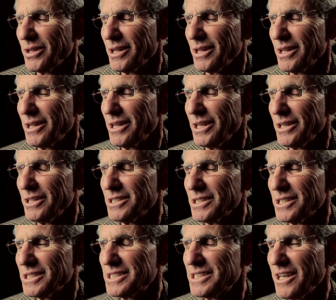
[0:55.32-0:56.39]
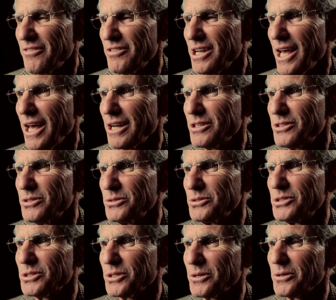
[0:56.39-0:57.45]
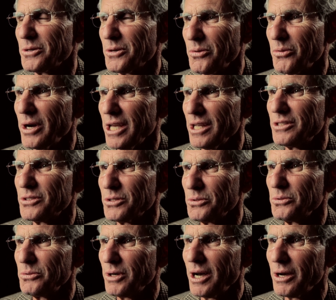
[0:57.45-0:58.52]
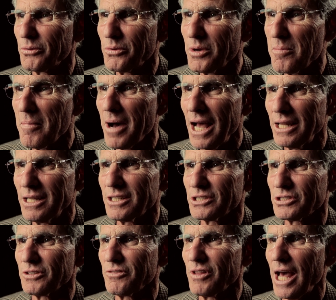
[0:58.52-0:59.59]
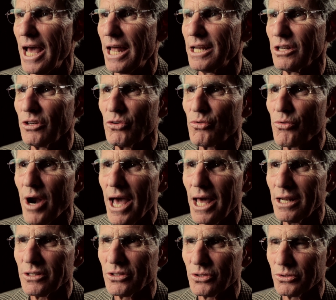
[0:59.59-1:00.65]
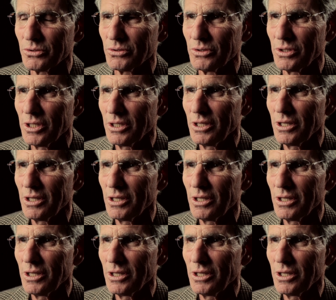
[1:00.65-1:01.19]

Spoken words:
the 7 attitudes are a way to remind us of that, and gratitude